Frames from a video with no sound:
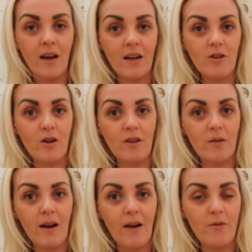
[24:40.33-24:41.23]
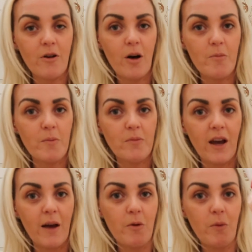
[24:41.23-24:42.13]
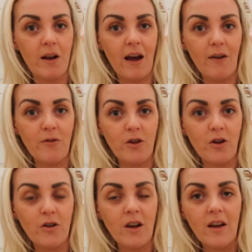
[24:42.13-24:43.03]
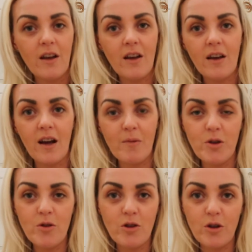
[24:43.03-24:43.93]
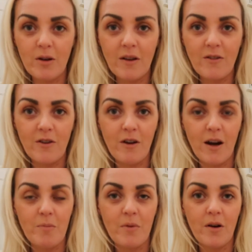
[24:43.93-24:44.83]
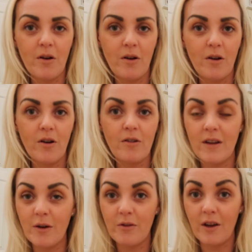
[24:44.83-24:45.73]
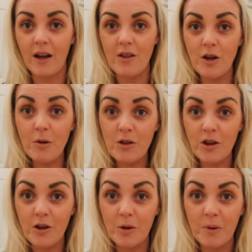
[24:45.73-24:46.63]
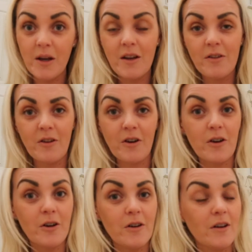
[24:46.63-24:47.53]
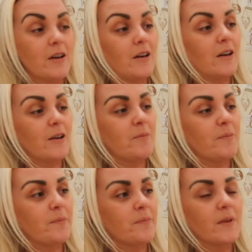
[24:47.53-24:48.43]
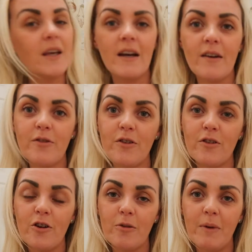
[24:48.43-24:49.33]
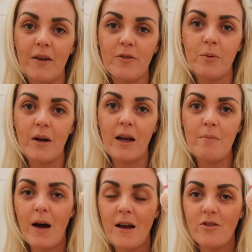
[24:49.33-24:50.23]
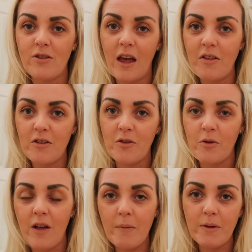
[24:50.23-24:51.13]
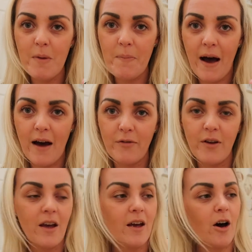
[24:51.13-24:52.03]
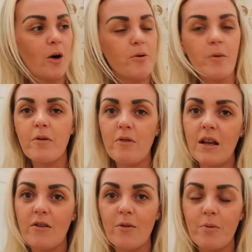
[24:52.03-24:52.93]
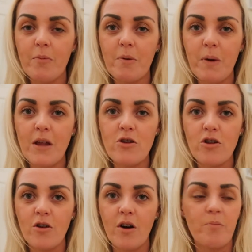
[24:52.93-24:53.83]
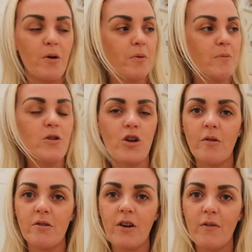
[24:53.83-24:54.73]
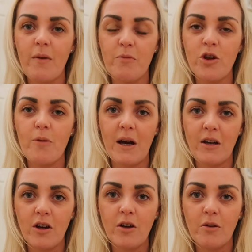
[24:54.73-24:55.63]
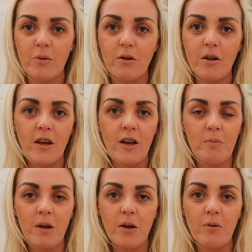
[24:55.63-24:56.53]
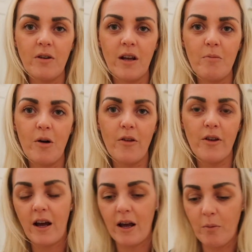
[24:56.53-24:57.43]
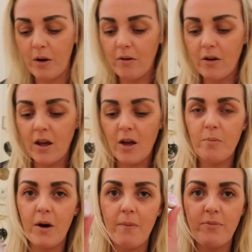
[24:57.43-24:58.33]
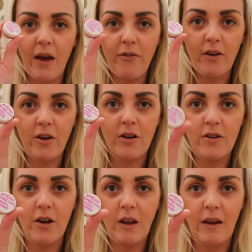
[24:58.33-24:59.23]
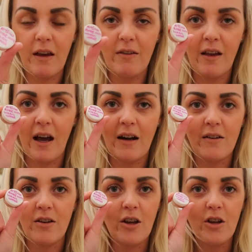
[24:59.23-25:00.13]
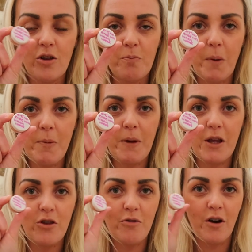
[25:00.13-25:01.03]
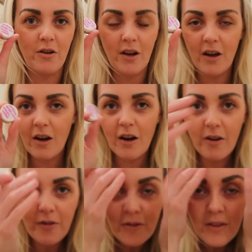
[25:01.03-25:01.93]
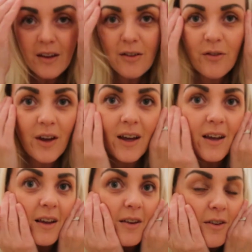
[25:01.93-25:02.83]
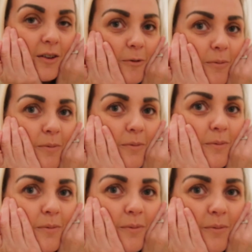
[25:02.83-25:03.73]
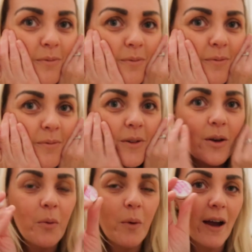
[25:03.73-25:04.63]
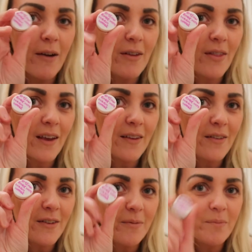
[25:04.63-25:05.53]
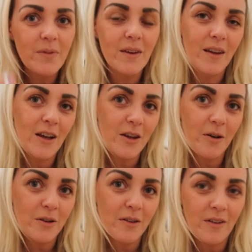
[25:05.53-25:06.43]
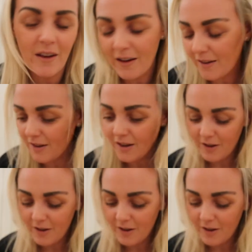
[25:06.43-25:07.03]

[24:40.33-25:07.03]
I don't seem to have a lot of mum time, and when I have done, I'm usually doing Instagram or now starting YouTube. So yeah, foot salt might have to wait. Might just get this slapped in my bath, or probably Rita will probably pinch probably majority of it. I'm sure my girls will be using it more than I will, but I'm definitely going to do this and bob a picture on of this face wearing this, and you all can see it.